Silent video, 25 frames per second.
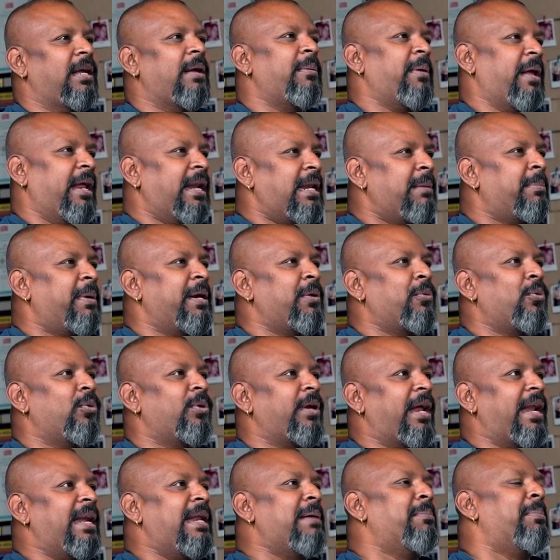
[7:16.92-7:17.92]
any
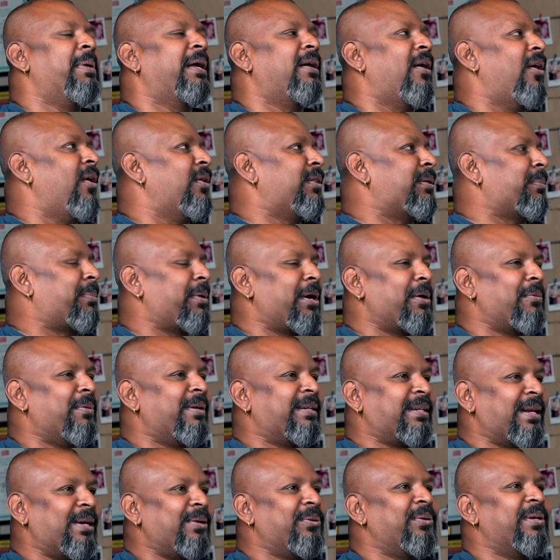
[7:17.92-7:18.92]
big entrepreneur
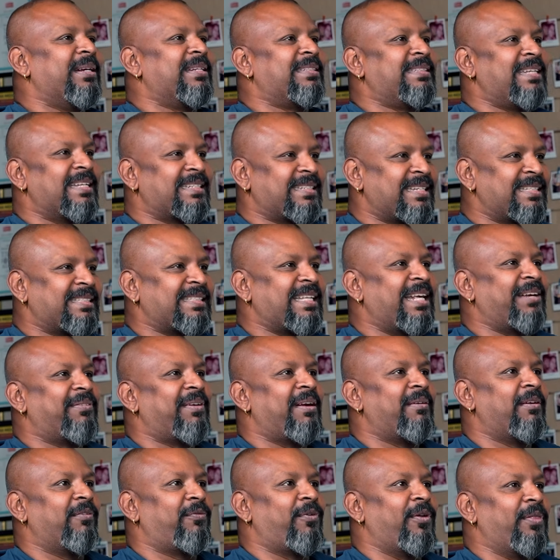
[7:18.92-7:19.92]
will tell you it's just a
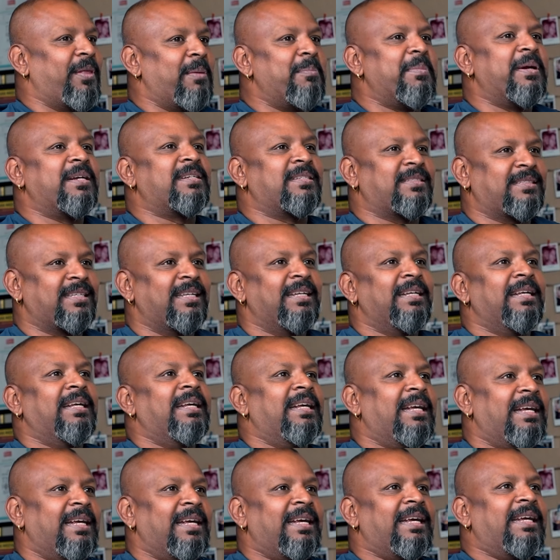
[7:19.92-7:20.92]
survival. For them, it's
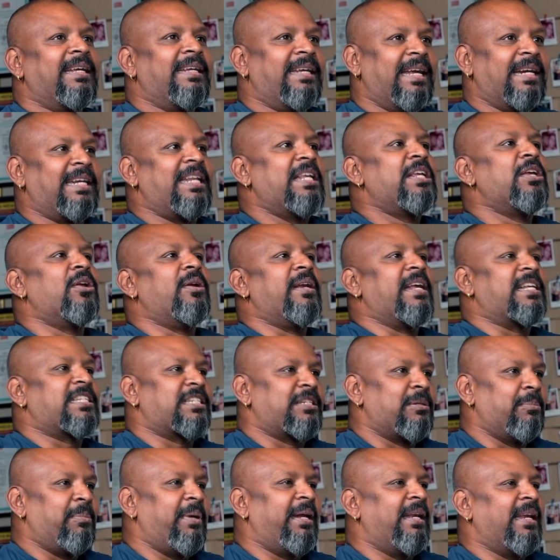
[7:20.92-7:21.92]
getting your
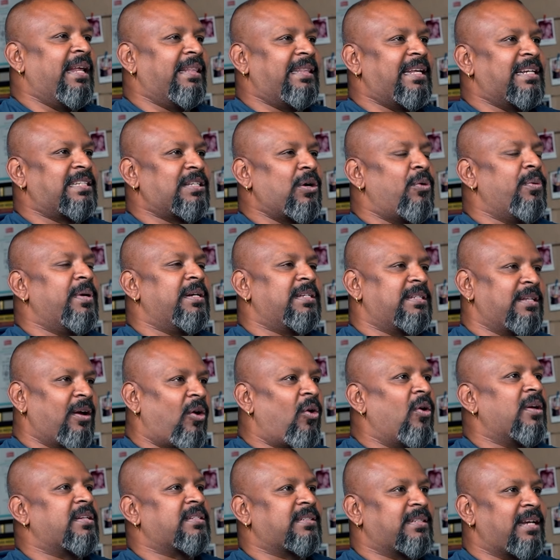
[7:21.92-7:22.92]
next meal, and that's how it
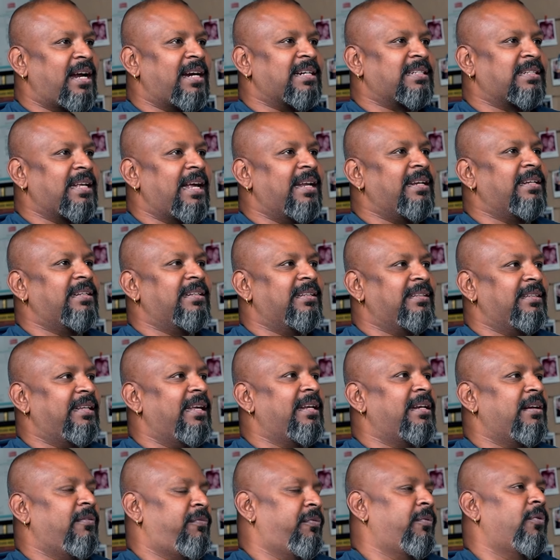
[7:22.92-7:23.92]
all starts. And
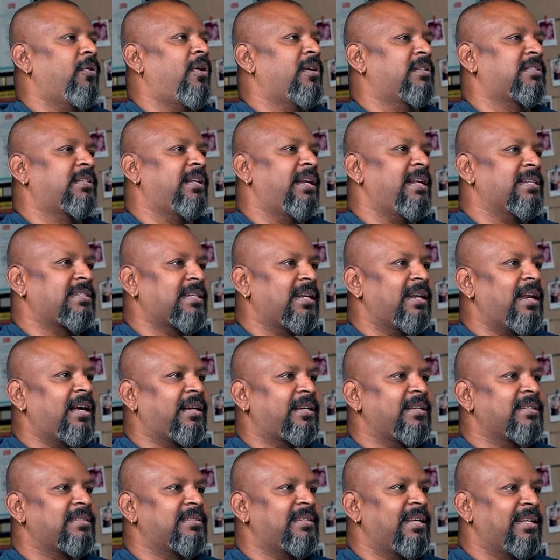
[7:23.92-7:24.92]
then if God's grace and
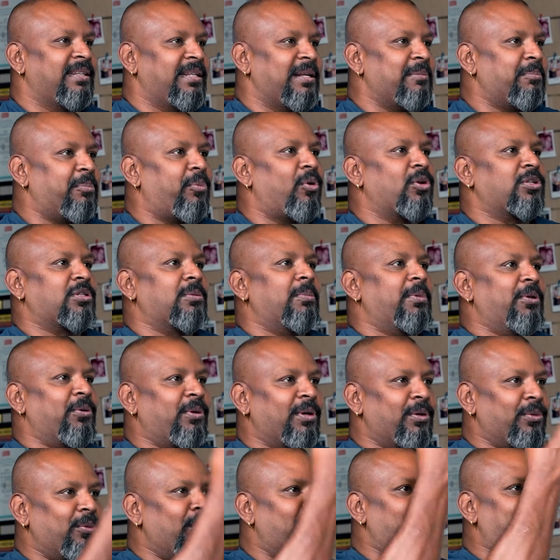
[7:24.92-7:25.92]
luck is there, then possibly
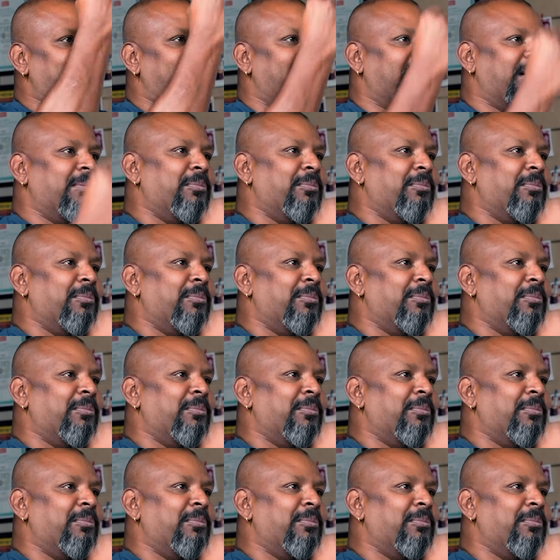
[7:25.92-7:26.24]
you could go up.